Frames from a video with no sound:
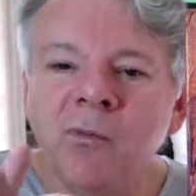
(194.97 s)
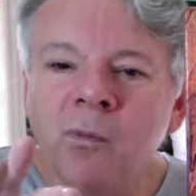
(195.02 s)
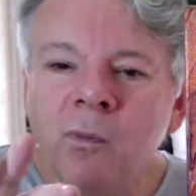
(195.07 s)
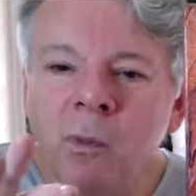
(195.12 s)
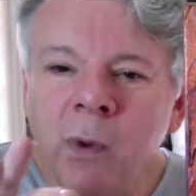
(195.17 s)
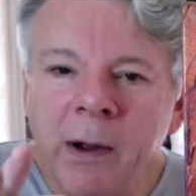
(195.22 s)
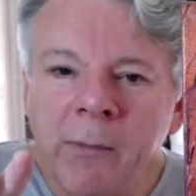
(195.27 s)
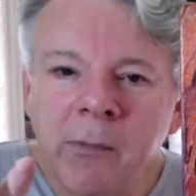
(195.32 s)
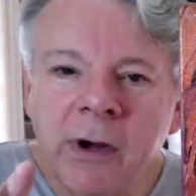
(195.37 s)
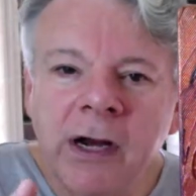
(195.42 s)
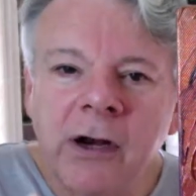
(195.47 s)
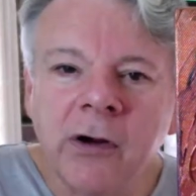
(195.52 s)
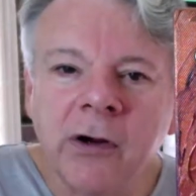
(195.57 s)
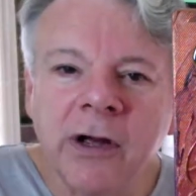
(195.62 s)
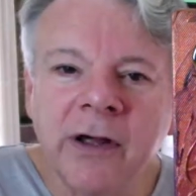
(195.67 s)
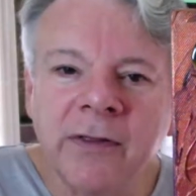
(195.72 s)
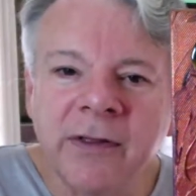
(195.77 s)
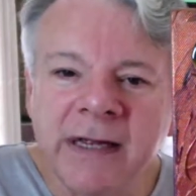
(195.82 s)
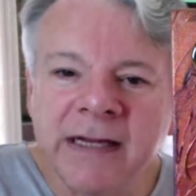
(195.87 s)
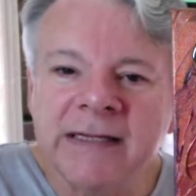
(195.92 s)
when we
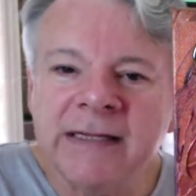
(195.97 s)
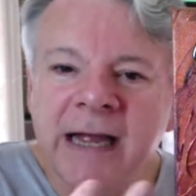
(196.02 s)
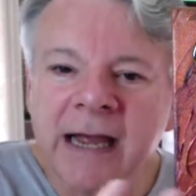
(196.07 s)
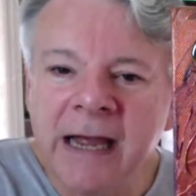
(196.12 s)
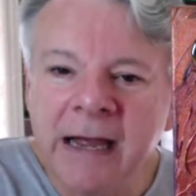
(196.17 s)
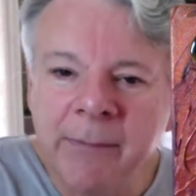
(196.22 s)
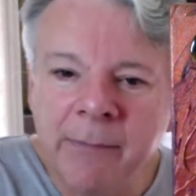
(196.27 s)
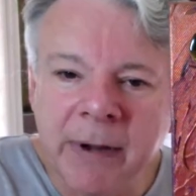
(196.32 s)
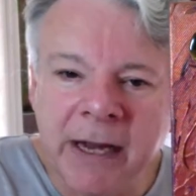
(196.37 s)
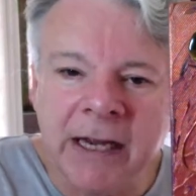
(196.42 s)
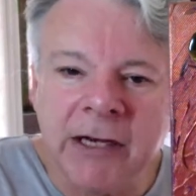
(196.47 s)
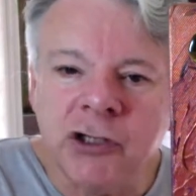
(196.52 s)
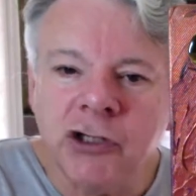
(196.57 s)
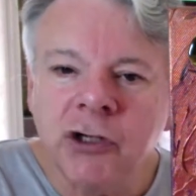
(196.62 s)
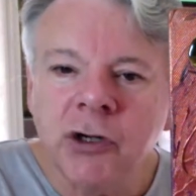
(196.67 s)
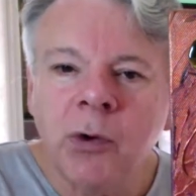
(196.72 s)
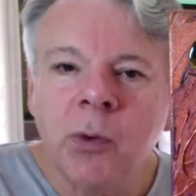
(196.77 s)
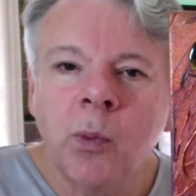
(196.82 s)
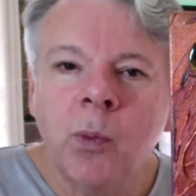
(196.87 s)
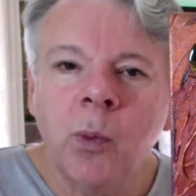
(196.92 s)
look at this
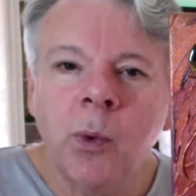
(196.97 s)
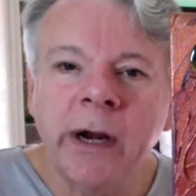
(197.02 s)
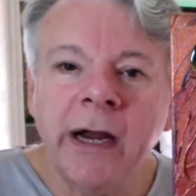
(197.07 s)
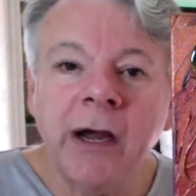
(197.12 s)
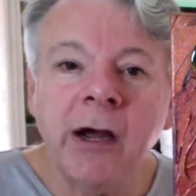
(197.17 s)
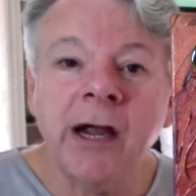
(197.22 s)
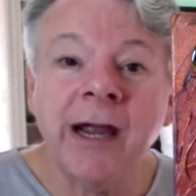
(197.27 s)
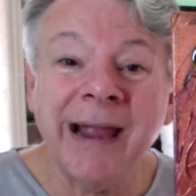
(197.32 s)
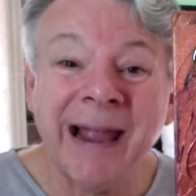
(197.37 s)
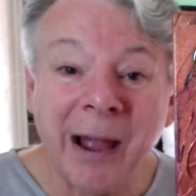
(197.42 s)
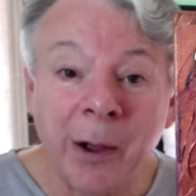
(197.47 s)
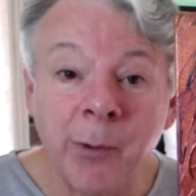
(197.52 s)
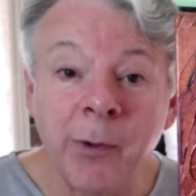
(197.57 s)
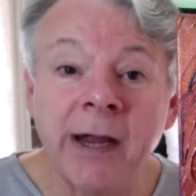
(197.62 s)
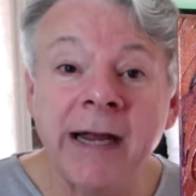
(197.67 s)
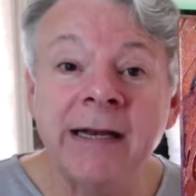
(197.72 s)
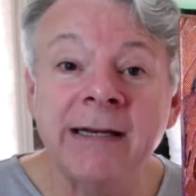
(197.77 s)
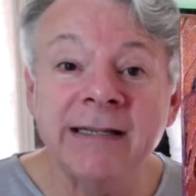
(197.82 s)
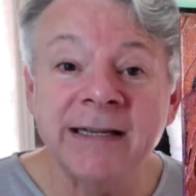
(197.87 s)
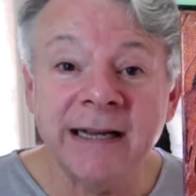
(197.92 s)
image, we are
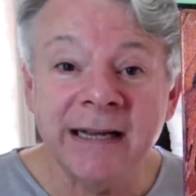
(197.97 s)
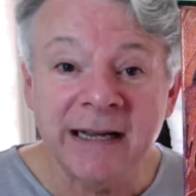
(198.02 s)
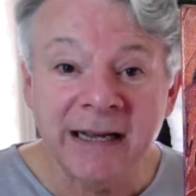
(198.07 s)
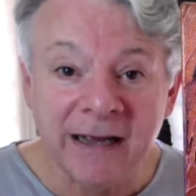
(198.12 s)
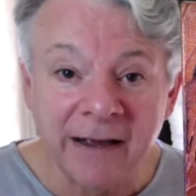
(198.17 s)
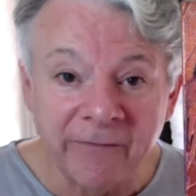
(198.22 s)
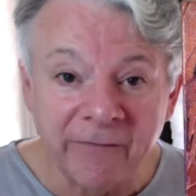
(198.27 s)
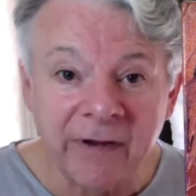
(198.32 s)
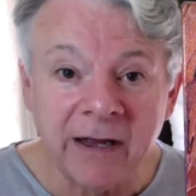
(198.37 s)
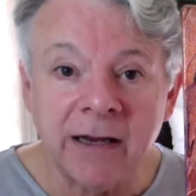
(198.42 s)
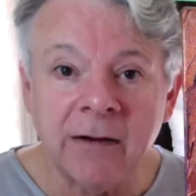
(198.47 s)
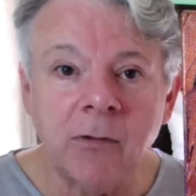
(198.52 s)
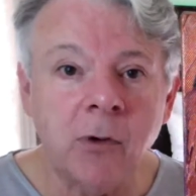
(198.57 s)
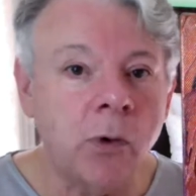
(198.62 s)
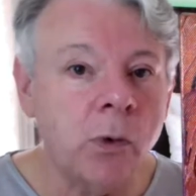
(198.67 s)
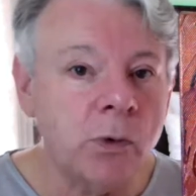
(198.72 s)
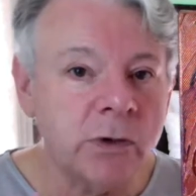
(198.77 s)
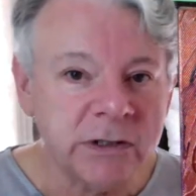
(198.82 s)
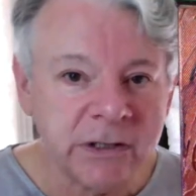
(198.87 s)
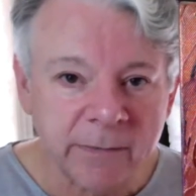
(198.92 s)
going to give it,
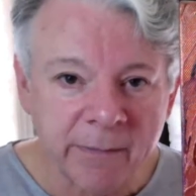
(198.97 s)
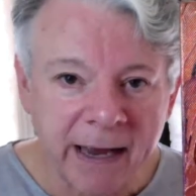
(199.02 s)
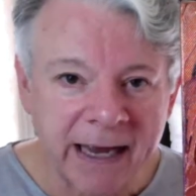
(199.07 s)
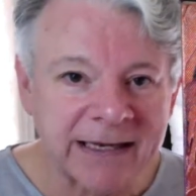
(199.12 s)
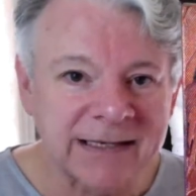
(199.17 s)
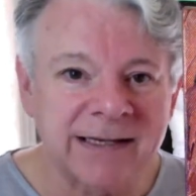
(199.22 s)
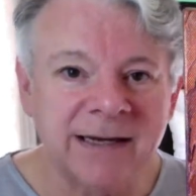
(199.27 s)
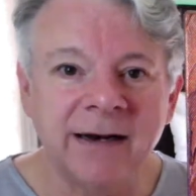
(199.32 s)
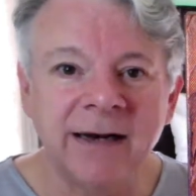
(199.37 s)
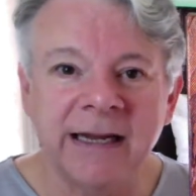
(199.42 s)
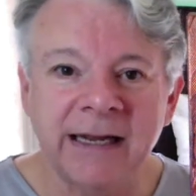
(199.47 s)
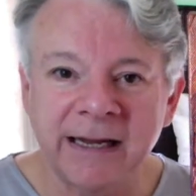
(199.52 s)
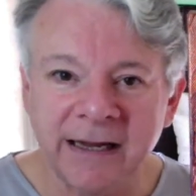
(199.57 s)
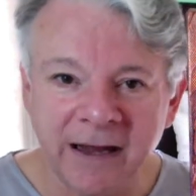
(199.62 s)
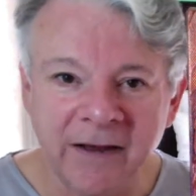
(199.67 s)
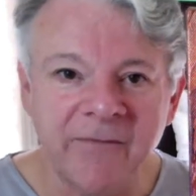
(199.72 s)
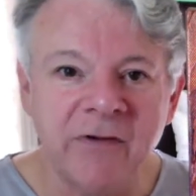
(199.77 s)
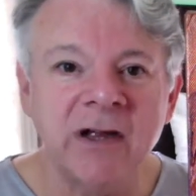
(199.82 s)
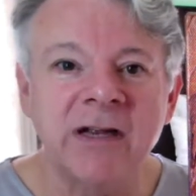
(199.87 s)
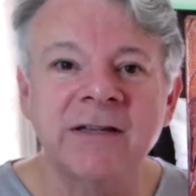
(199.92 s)
automatically
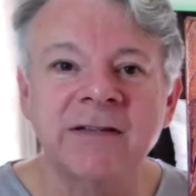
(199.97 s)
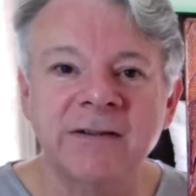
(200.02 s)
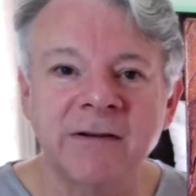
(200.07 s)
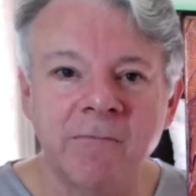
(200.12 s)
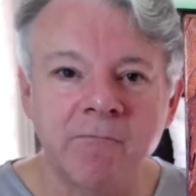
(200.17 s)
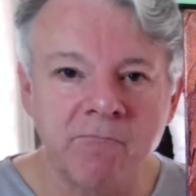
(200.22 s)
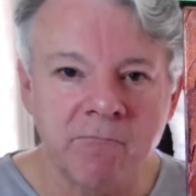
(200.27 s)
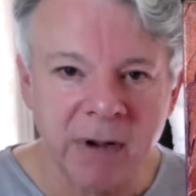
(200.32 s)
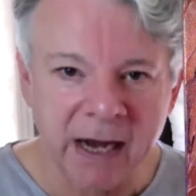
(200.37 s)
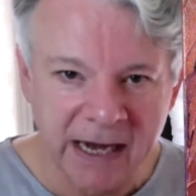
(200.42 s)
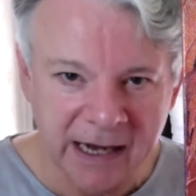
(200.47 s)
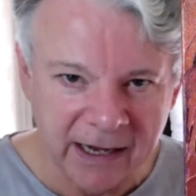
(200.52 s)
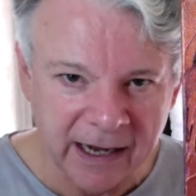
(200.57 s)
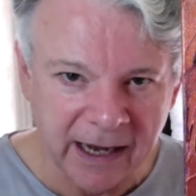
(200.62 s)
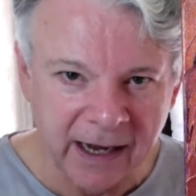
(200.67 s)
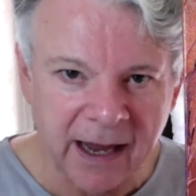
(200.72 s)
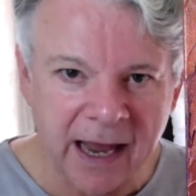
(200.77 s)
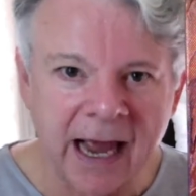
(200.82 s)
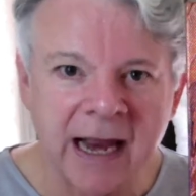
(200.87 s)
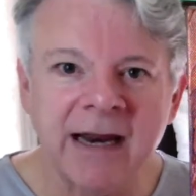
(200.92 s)
give it some meaning.